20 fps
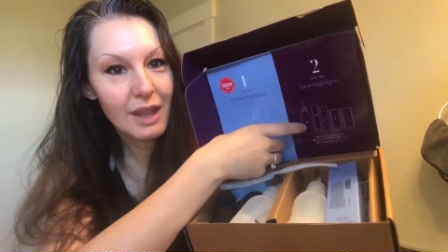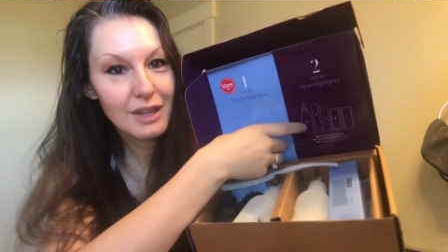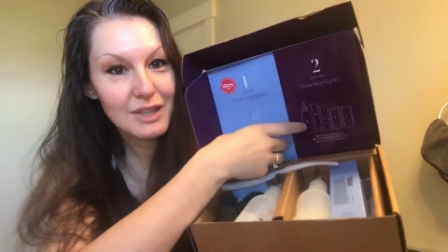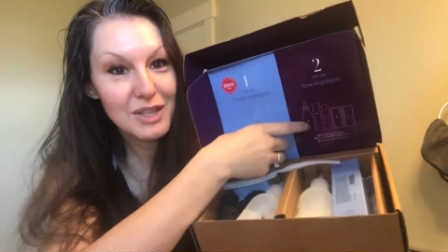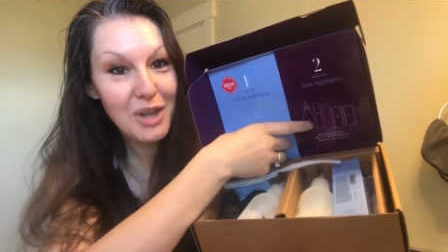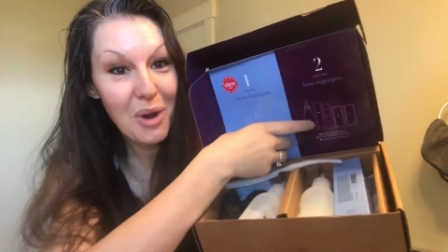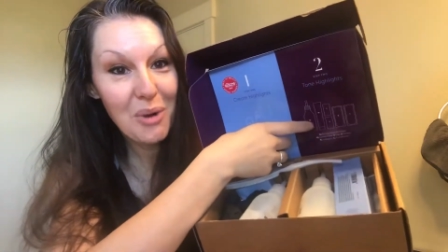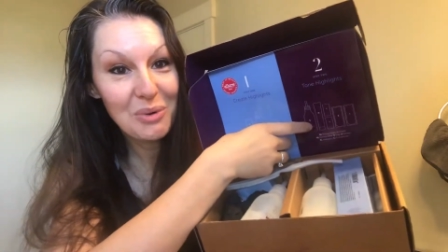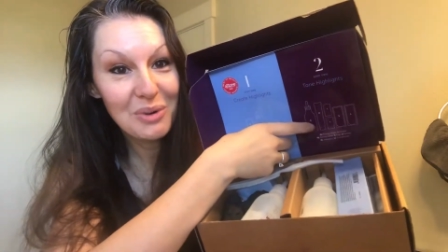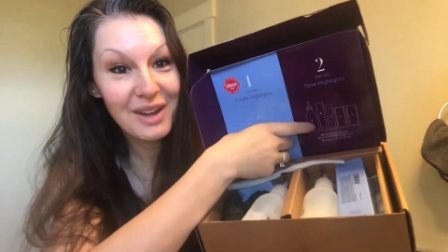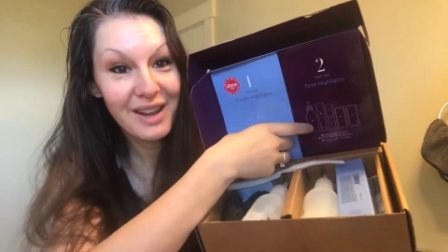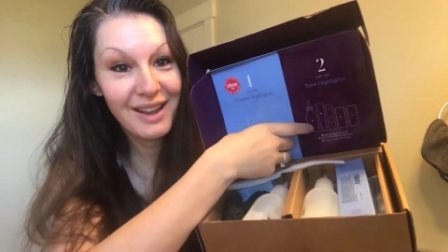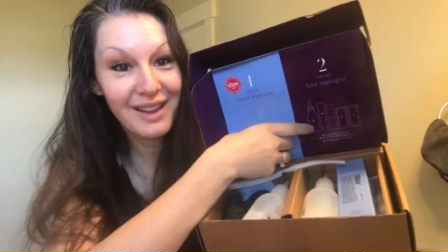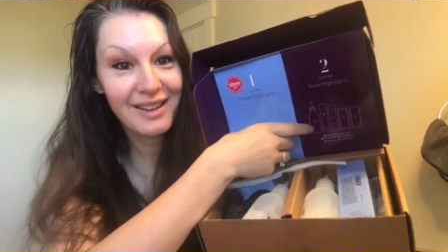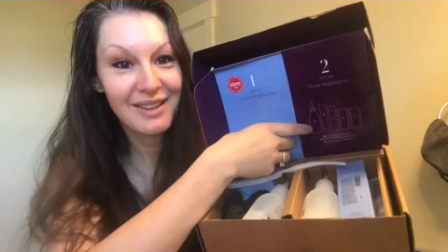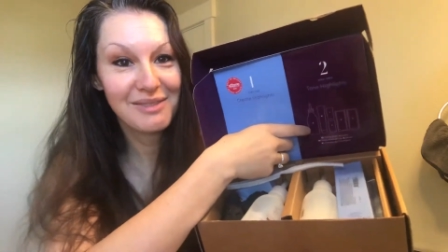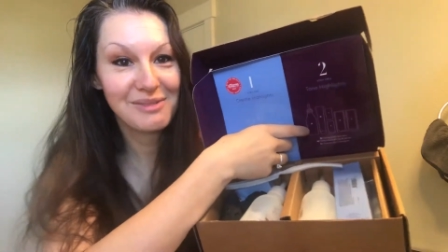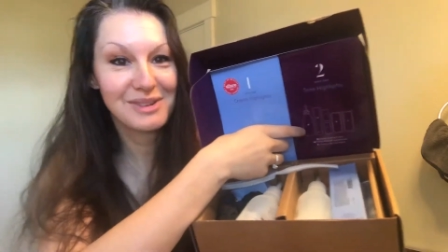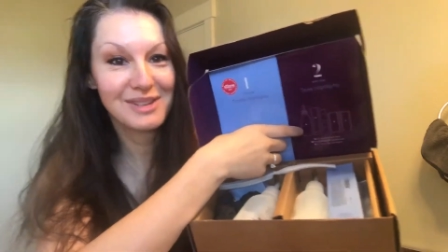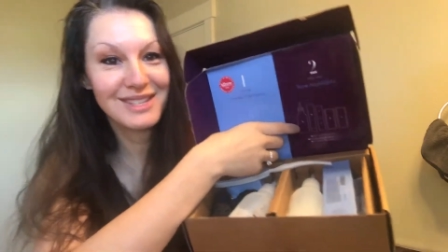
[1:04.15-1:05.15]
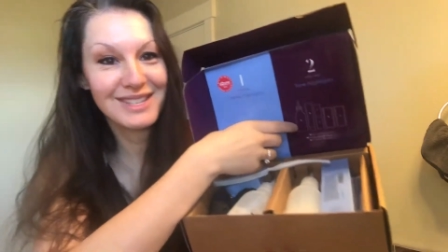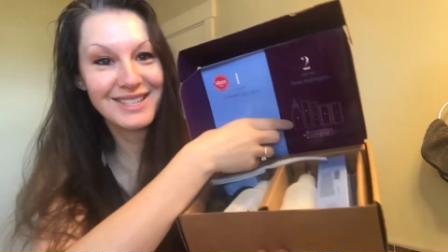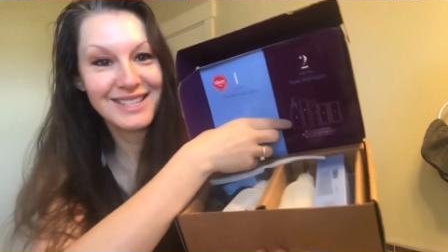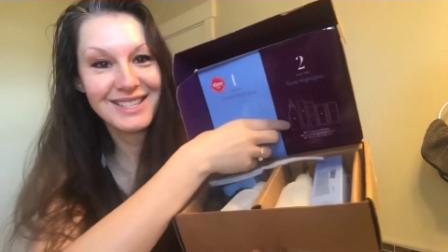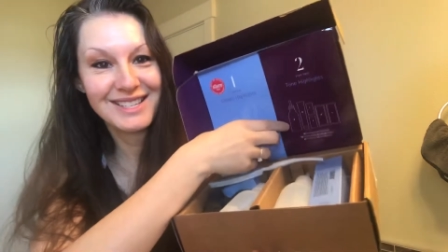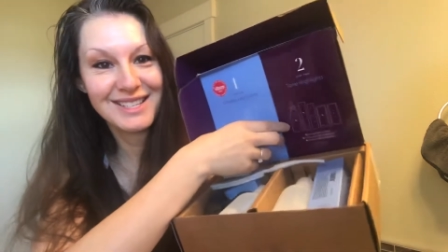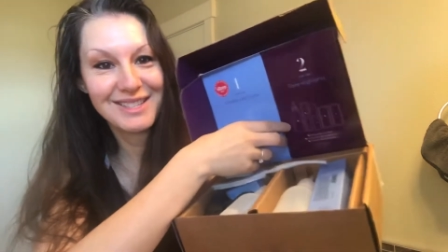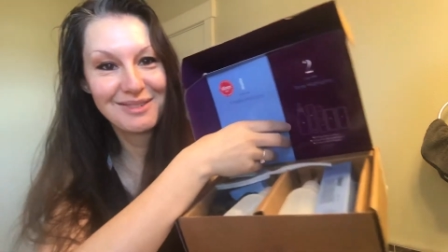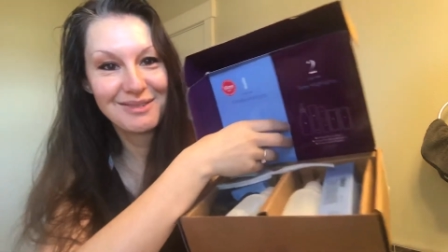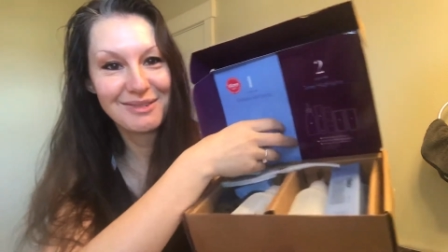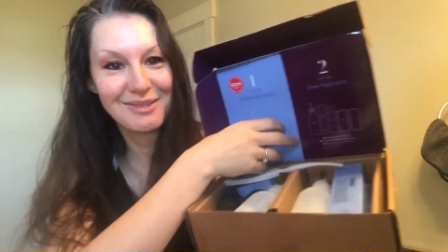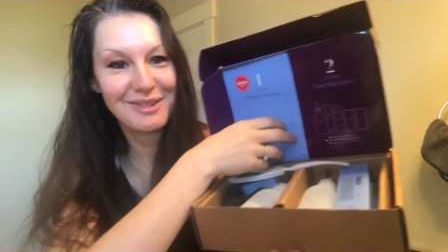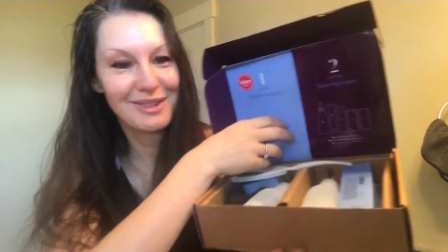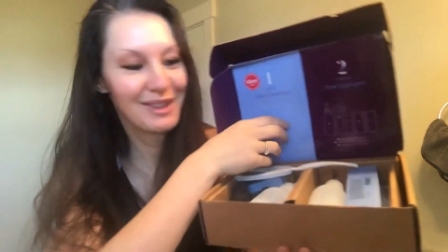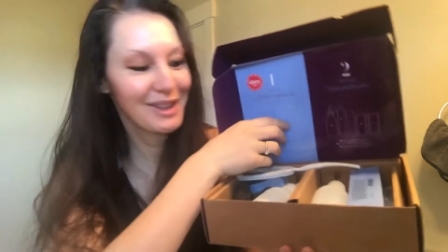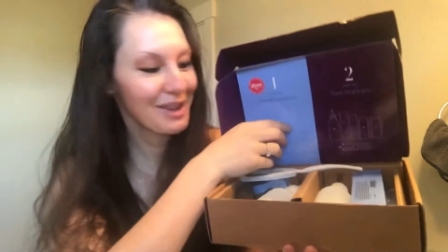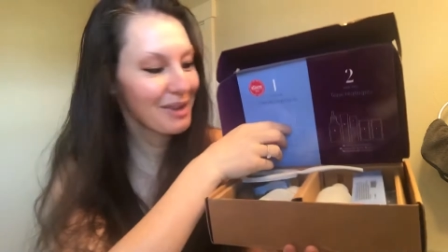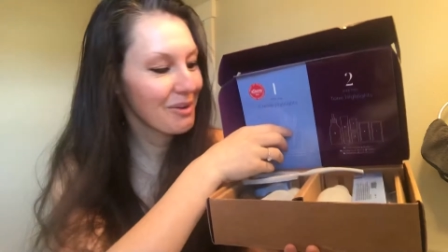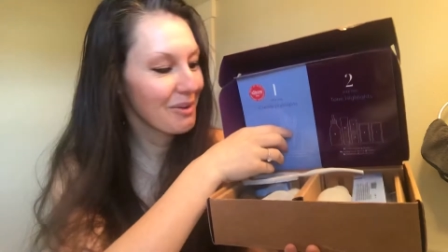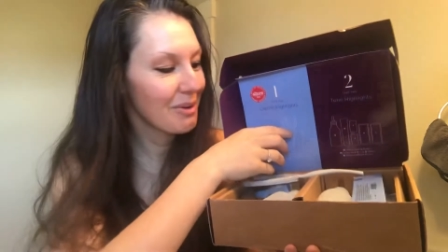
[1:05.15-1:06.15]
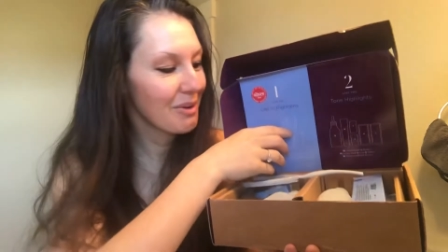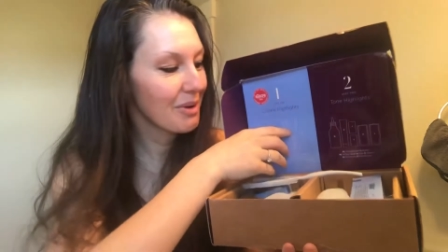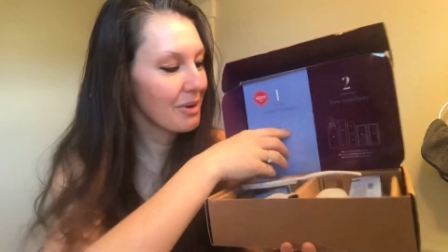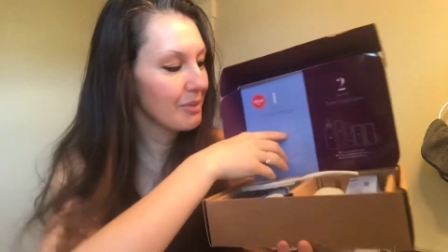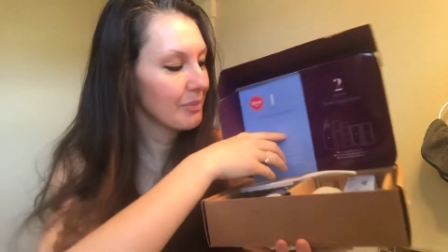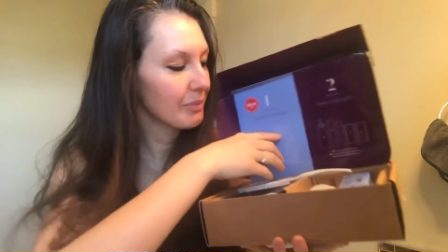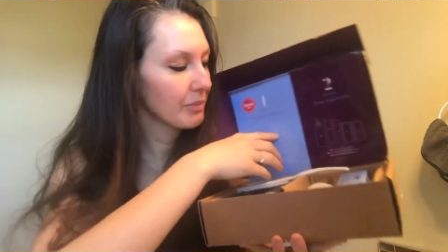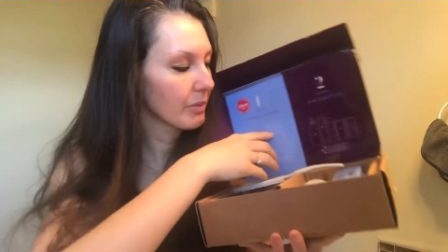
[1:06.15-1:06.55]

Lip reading: toning, which is really cool.